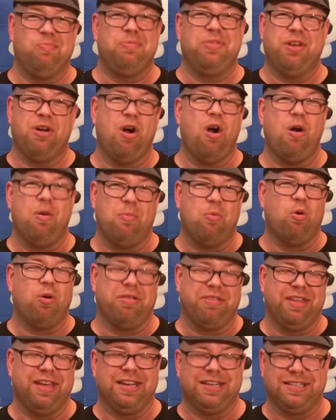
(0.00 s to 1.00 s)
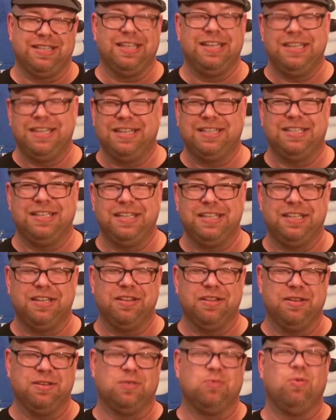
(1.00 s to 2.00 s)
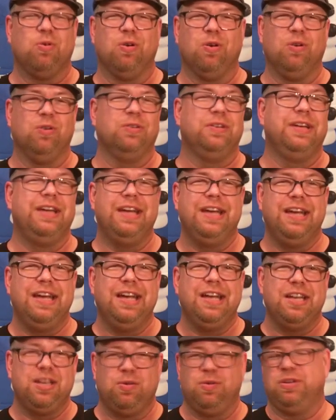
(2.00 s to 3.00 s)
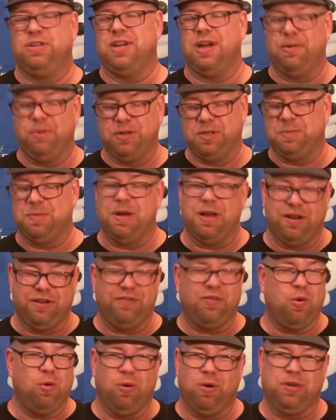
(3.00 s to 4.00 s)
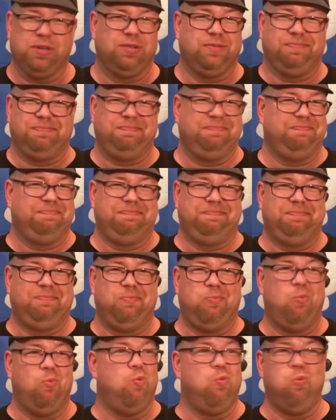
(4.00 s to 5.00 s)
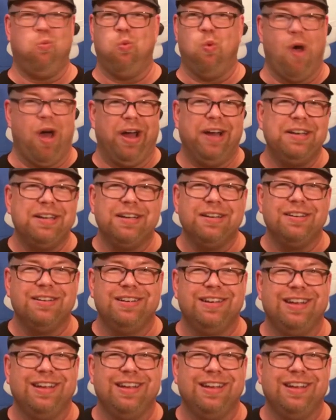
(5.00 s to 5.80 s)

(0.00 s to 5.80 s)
there are more things than Disney to this world. To which I respond, of course, what?